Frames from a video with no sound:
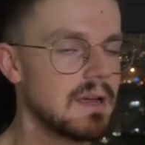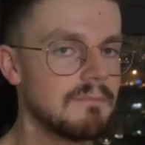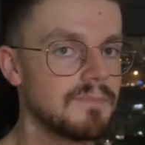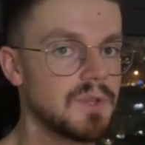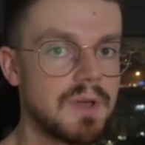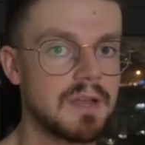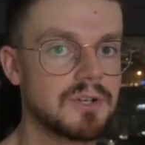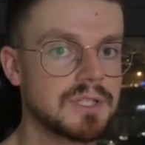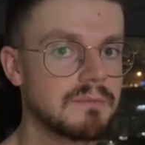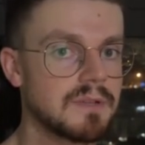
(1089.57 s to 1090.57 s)
you can
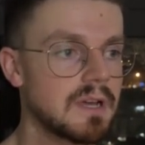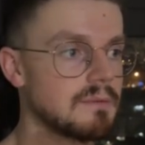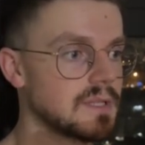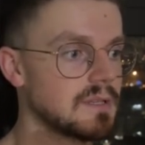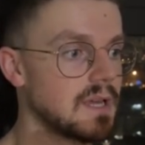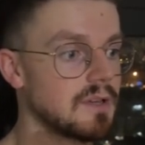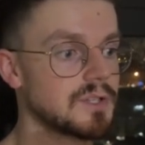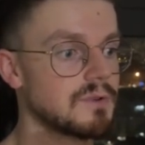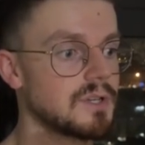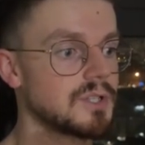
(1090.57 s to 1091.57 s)
just sometimes take a
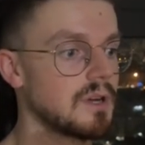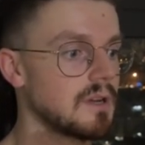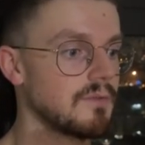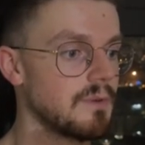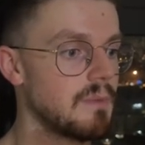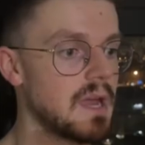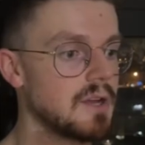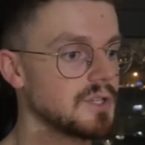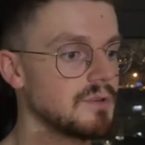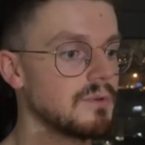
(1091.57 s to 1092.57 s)
screenshot of the page
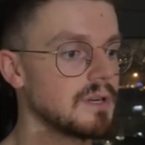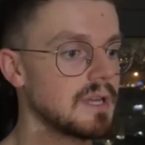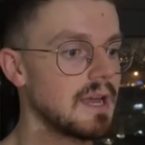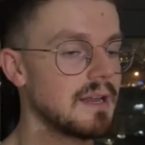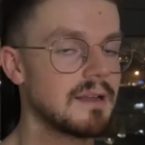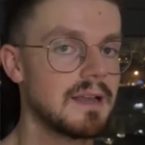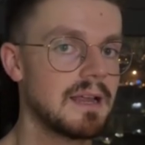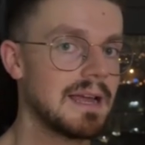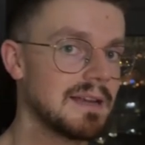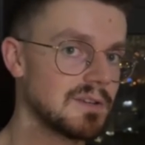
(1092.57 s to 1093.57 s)
that you want to edit
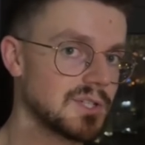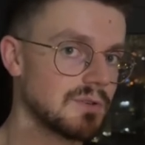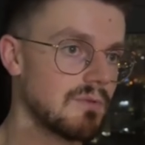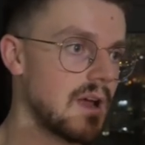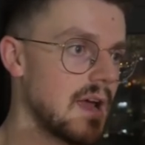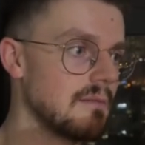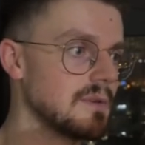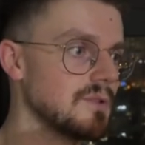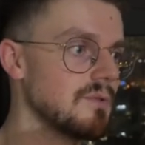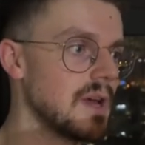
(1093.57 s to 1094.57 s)
and describe
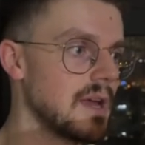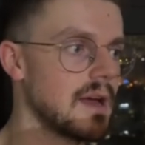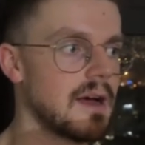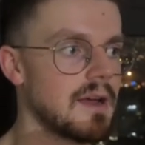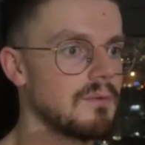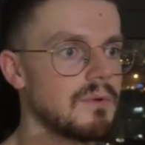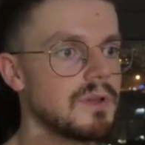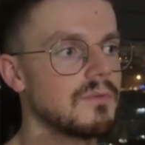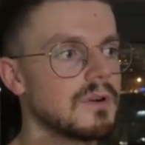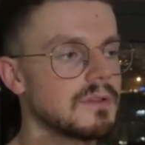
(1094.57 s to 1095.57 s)
to AI what you
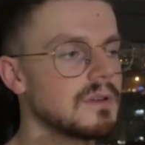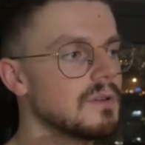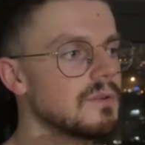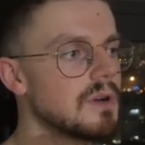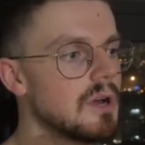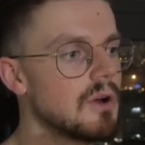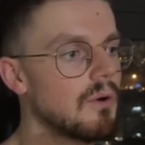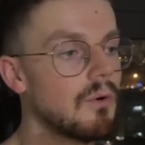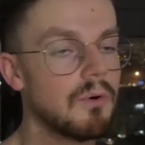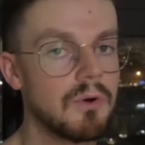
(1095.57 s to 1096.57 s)
want it to do.
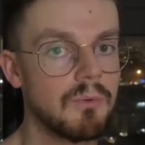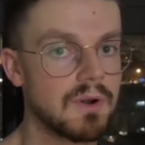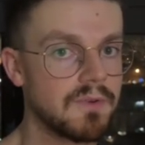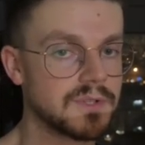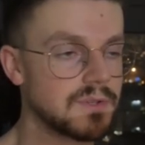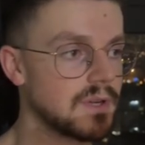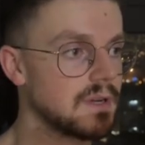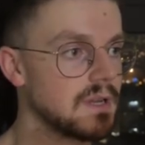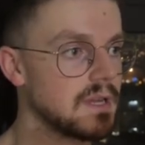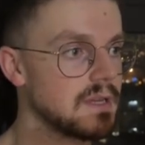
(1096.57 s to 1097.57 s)
Or what I've also done
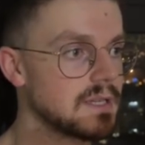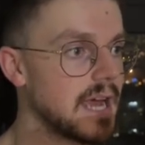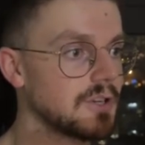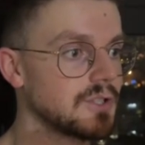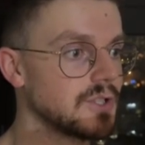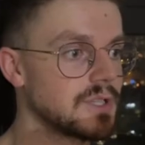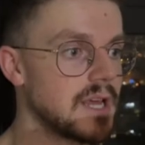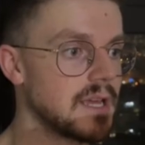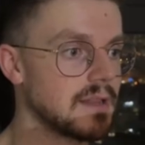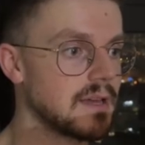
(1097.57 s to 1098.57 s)
is actually just
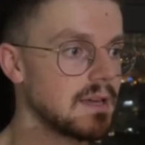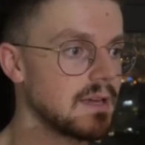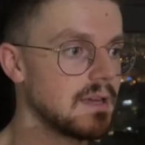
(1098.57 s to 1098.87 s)
taken like